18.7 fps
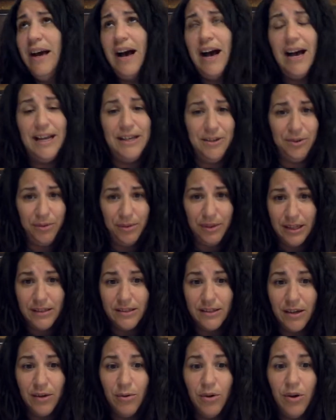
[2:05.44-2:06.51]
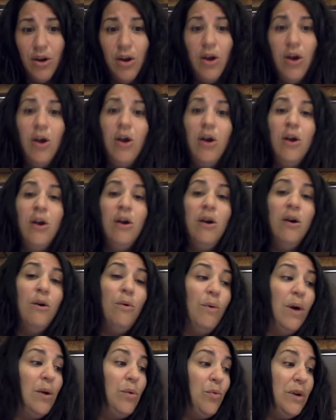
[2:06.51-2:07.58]
I don't think so.
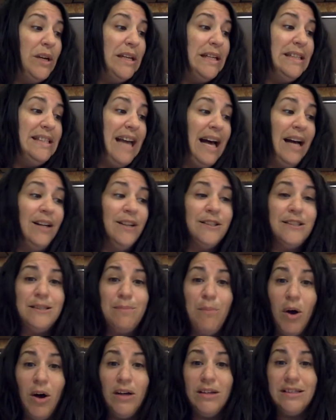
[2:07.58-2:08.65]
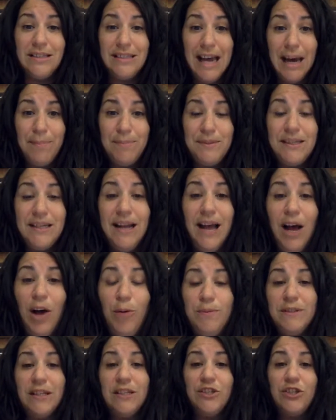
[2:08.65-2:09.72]
When we tell small steps, it
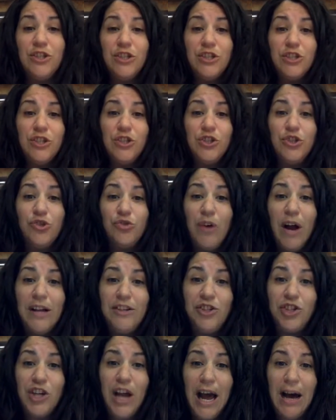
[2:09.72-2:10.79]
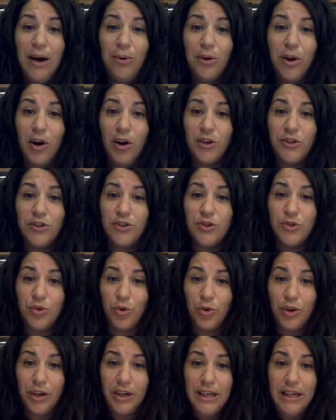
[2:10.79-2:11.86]
helps us to stretch out our
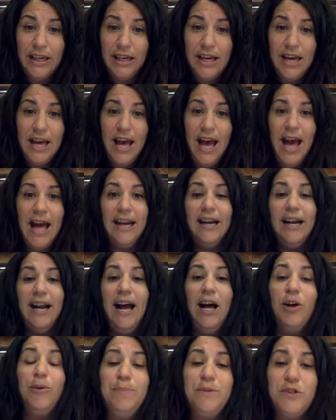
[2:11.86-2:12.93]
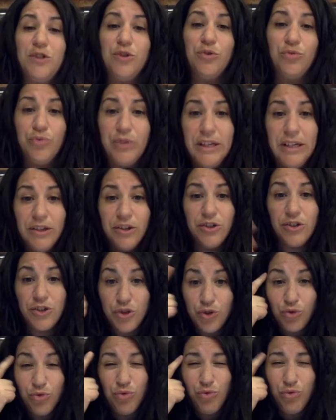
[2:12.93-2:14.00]
story, and it helps the readers
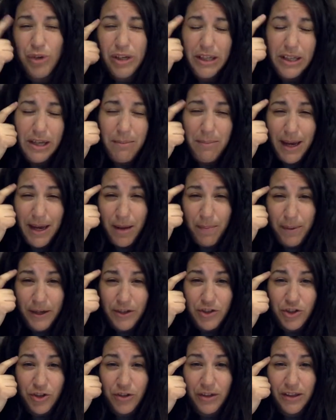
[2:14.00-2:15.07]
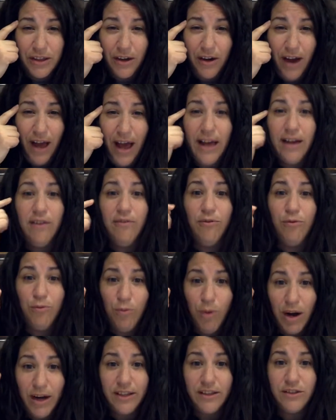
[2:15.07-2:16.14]
to really make a picture in their head of
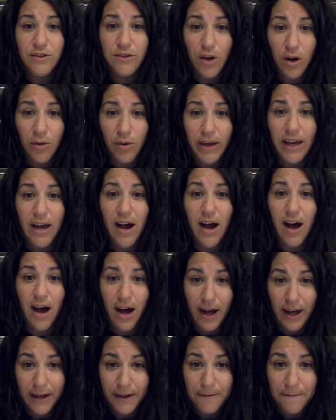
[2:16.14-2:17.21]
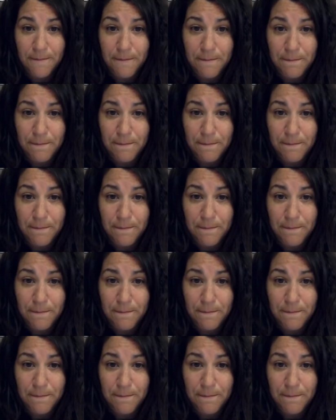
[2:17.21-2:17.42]
what is going on.